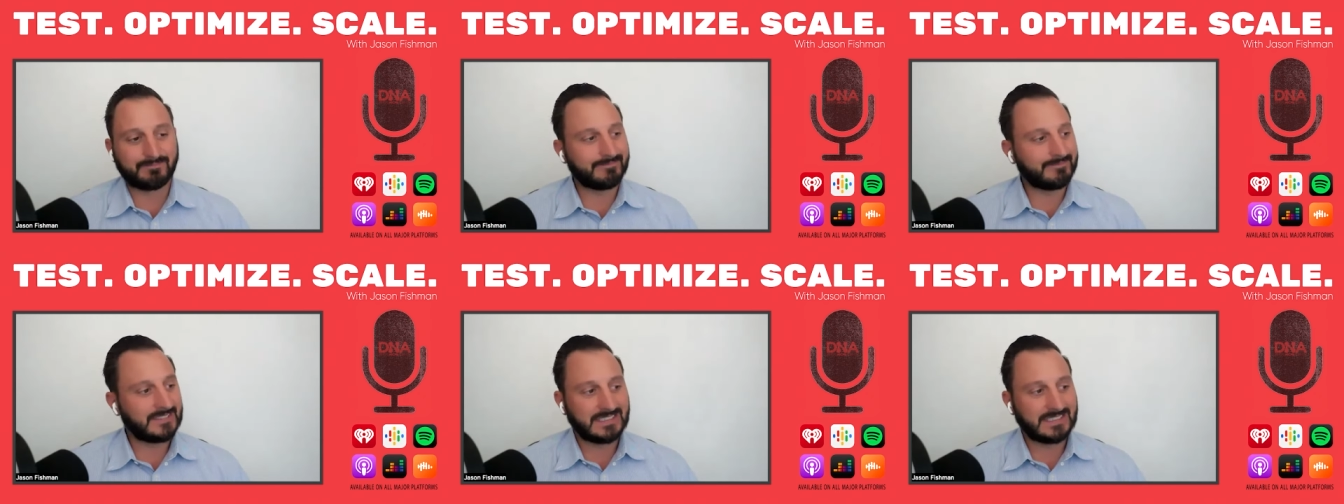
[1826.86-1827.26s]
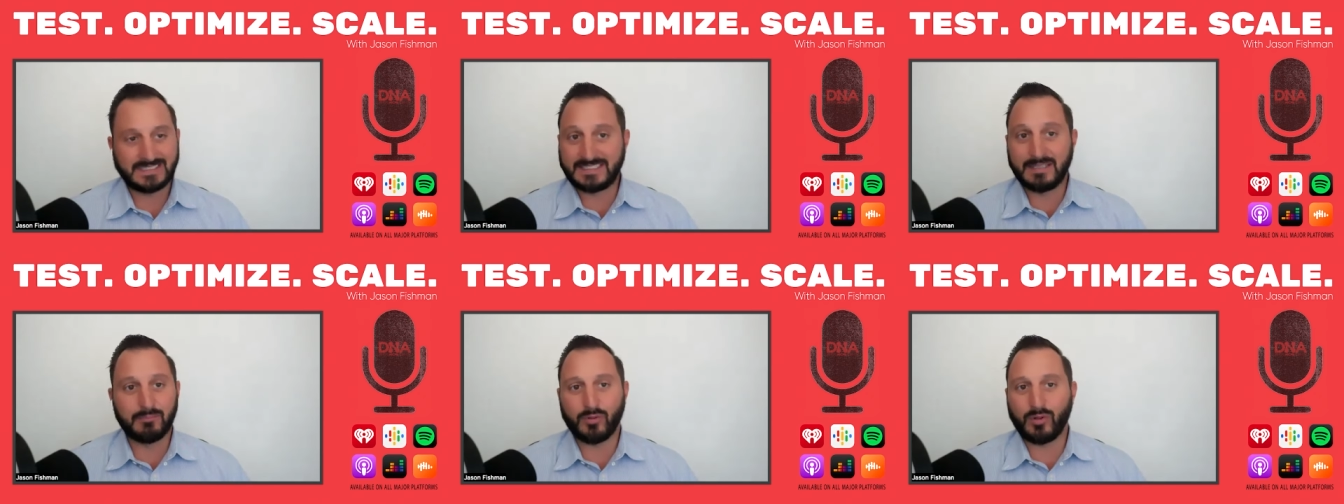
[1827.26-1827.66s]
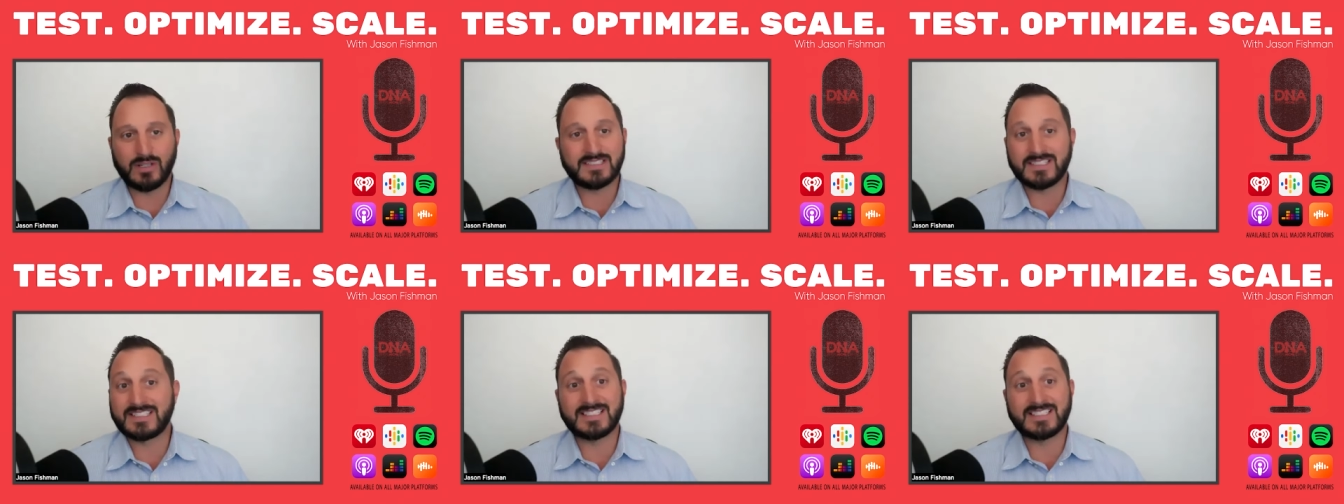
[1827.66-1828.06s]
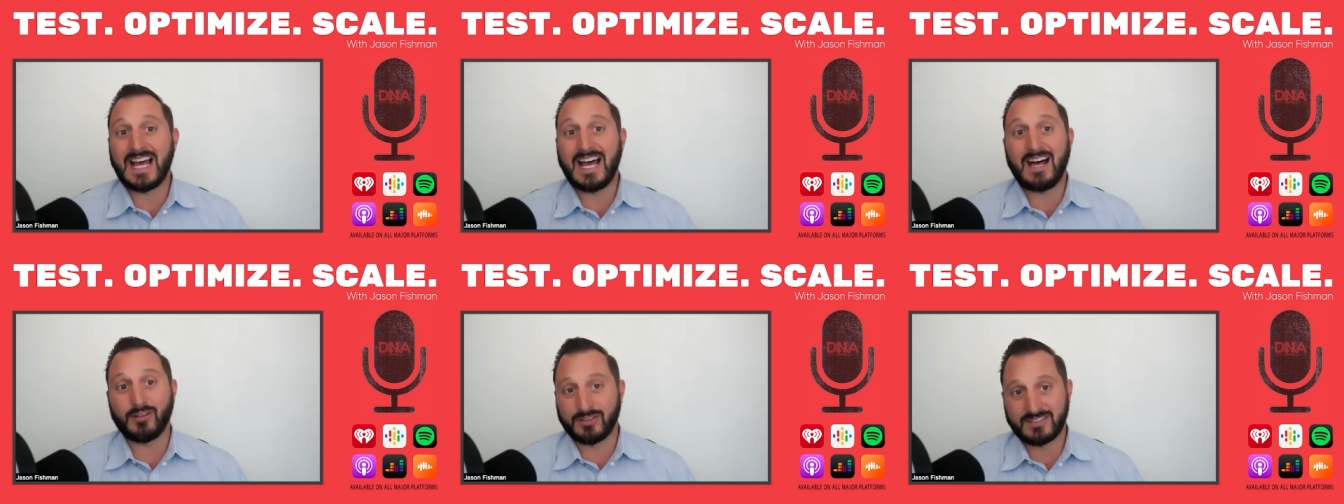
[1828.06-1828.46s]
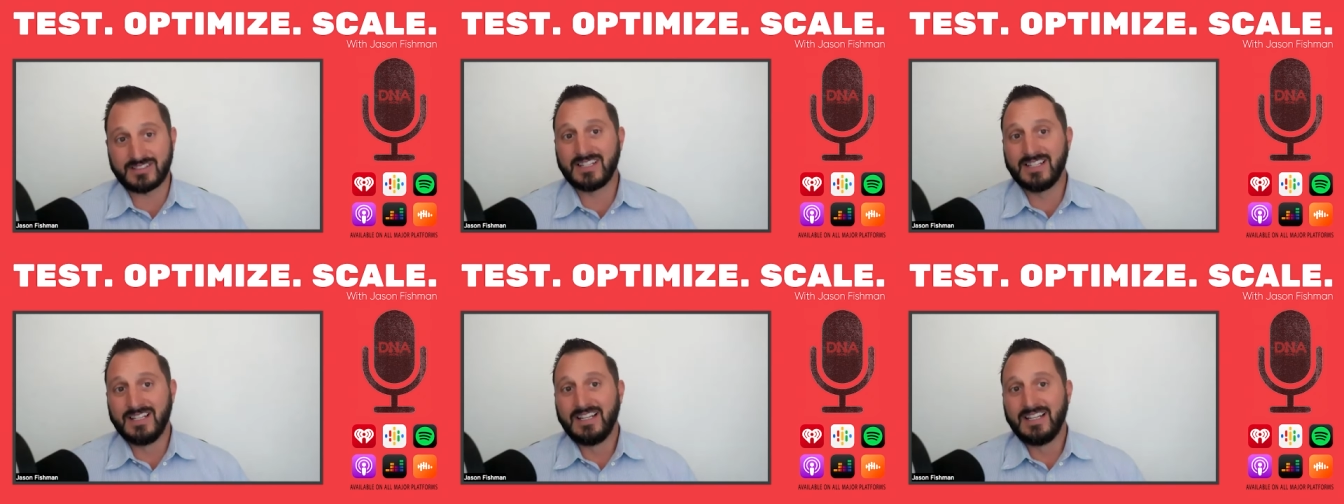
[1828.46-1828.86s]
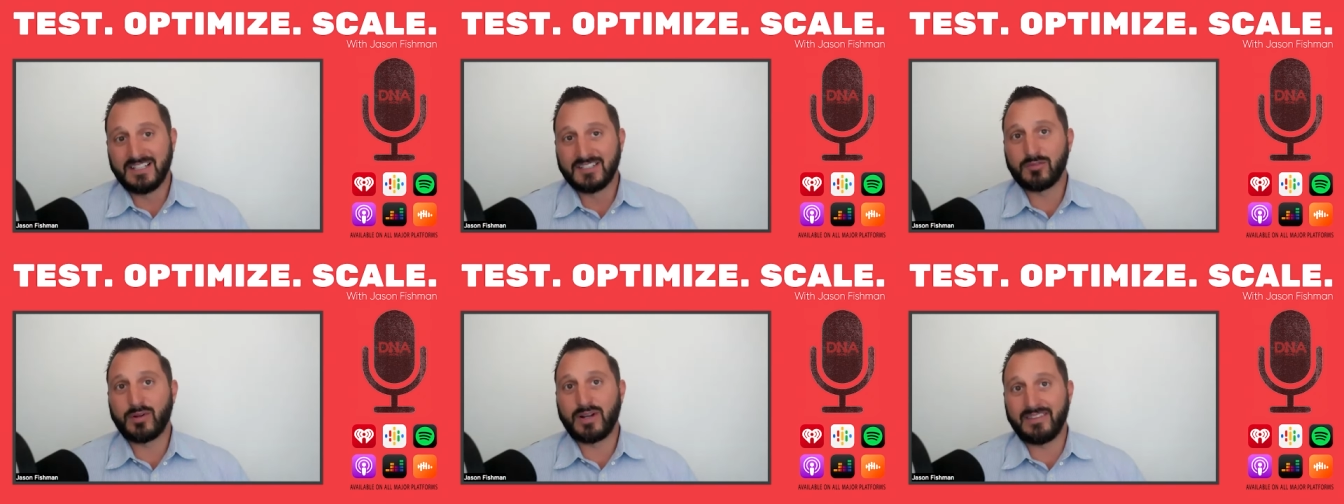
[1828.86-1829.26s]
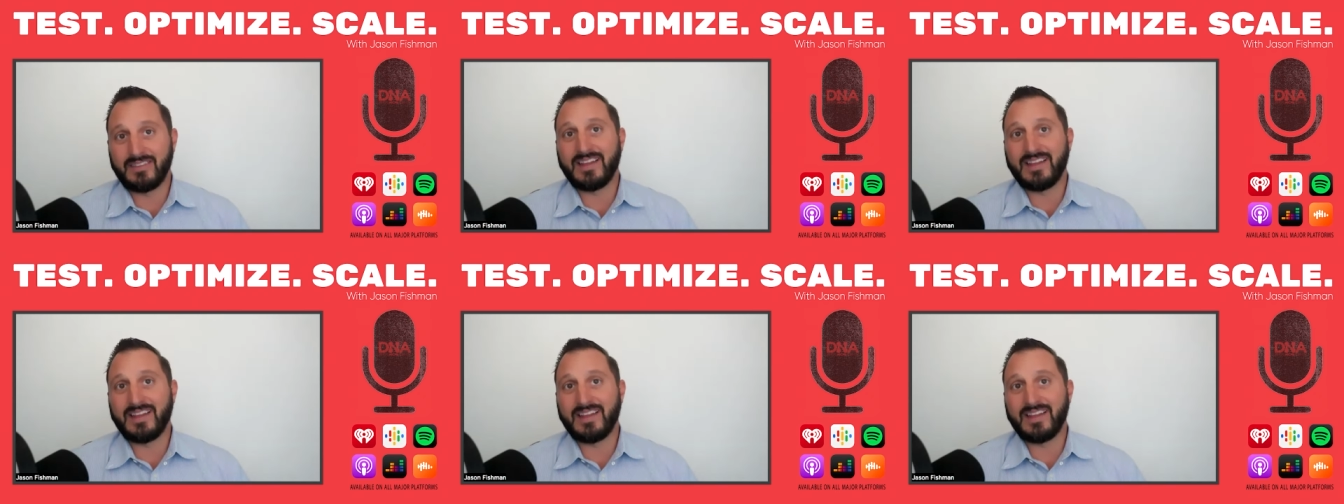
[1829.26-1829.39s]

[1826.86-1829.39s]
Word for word: simple as it sounds. Is what I'd mm-hmm.